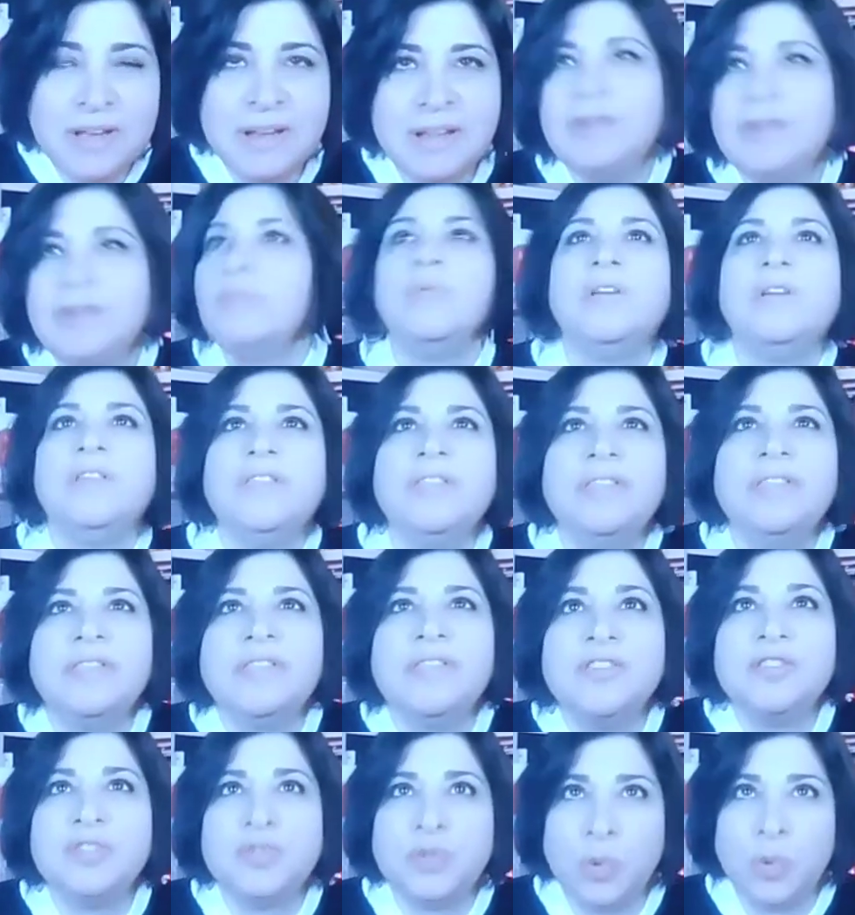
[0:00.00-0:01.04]
the book
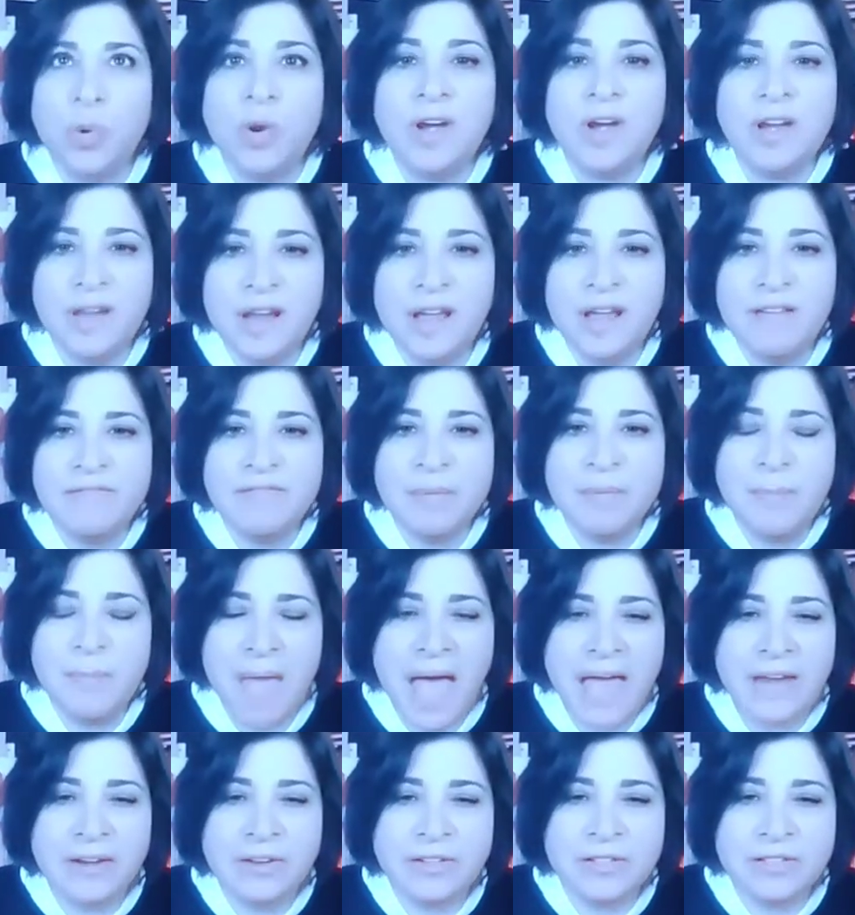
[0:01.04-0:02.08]
with the story
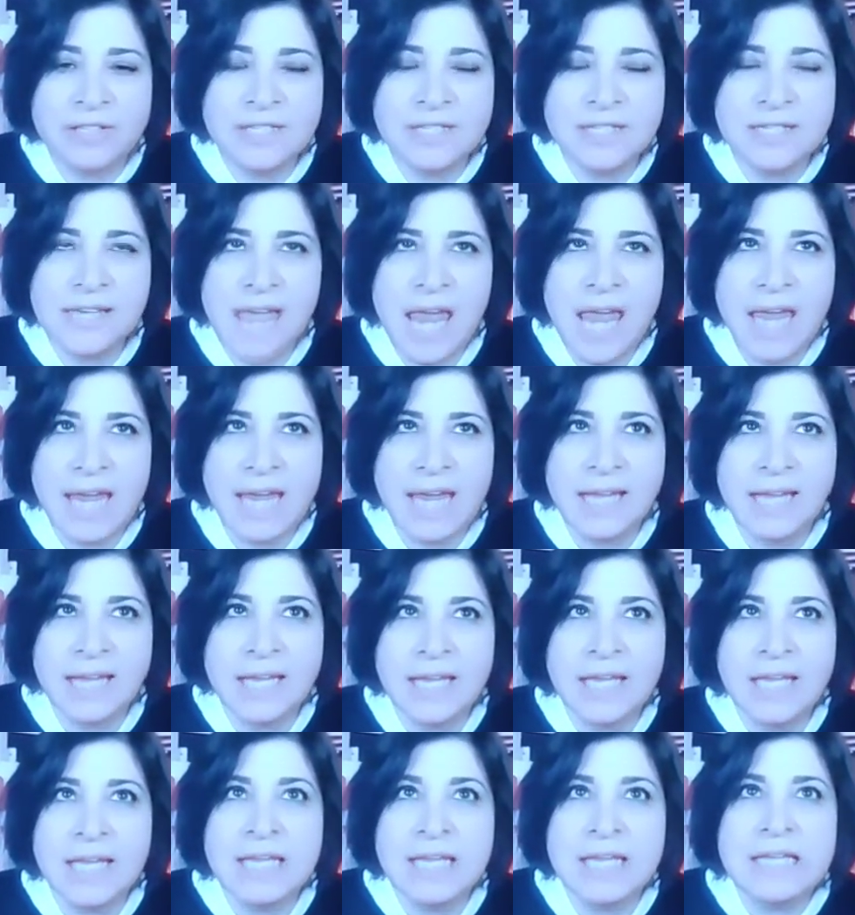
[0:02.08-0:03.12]
of the battle to
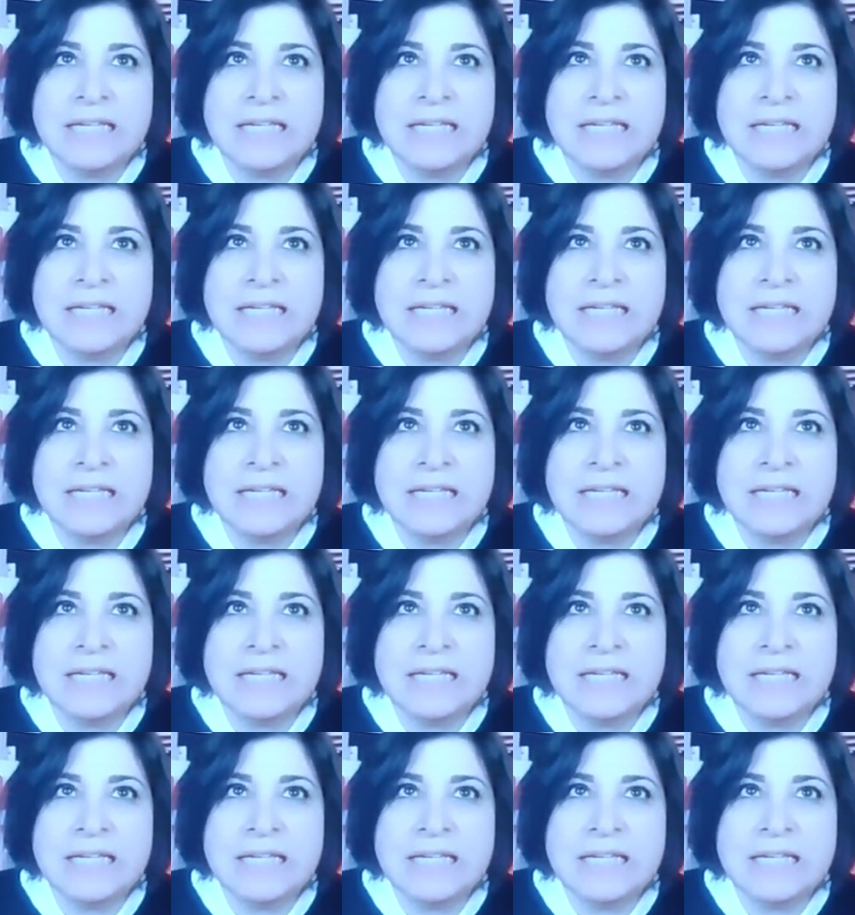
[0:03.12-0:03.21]
take